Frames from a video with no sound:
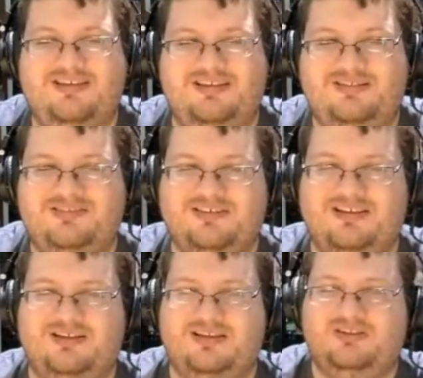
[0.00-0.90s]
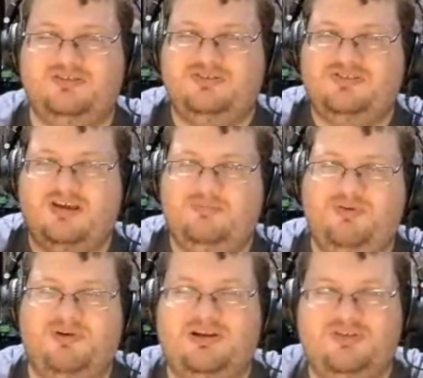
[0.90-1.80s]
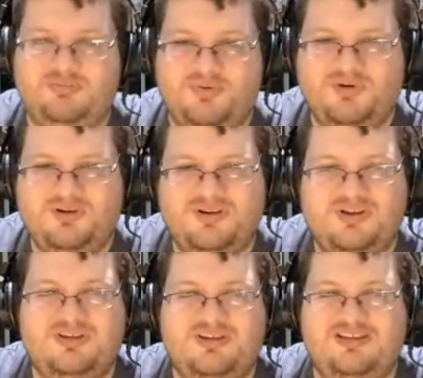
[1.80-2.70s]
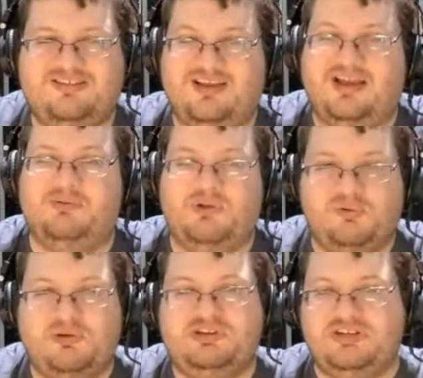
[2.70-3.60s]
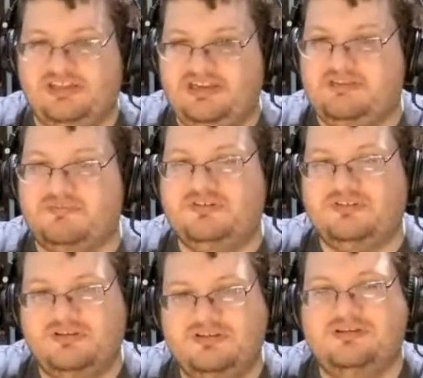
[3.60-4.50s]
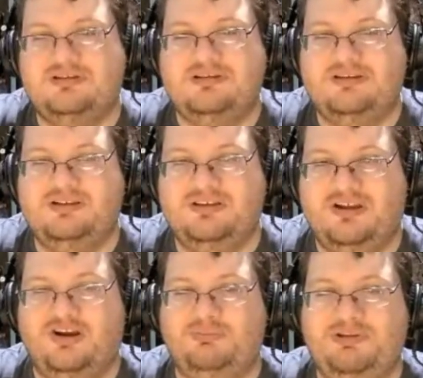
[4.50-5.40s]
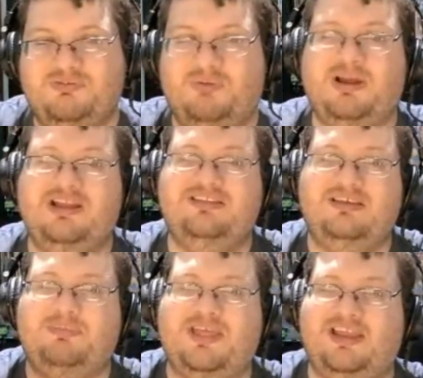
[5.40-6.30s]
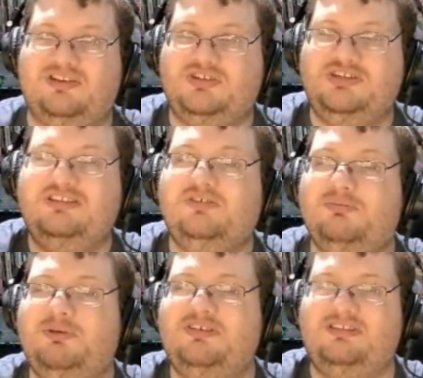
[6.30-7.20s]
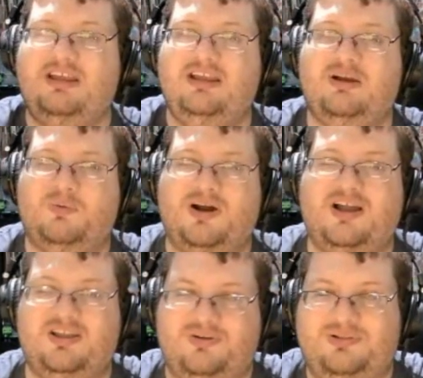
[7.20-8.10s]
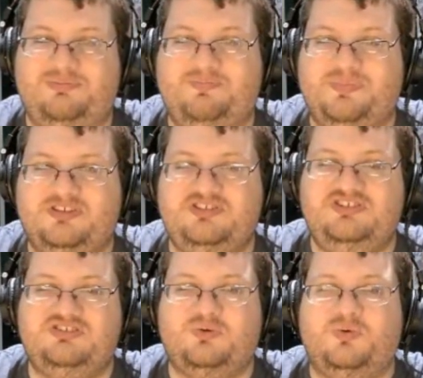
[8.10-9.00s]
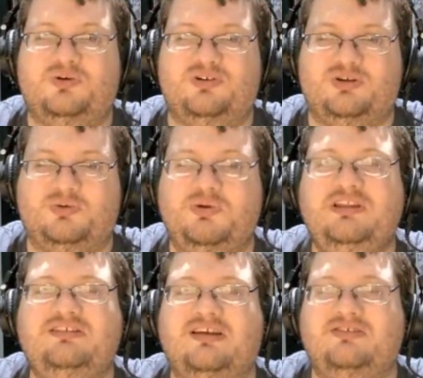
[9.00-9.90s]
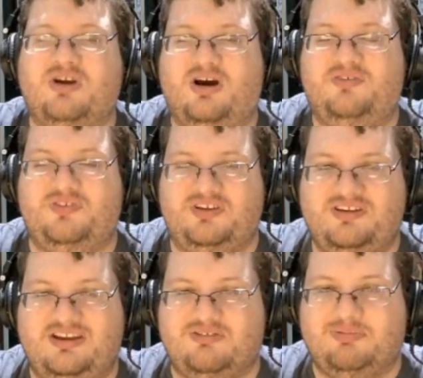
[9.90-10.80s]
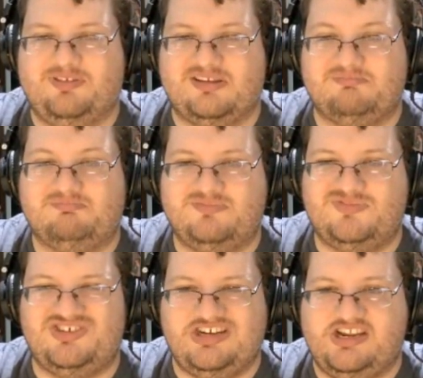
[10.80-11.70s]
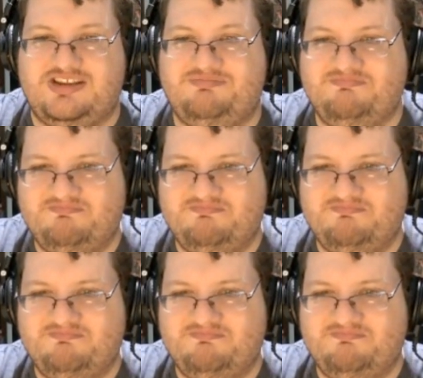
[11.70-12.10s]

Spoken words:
It's like, can't you just come around more? He's like, I will when she leaves. Herman reminds him that she's going to be staying a while. She just ordered a queen size coffin. And Grandpa's like, she did?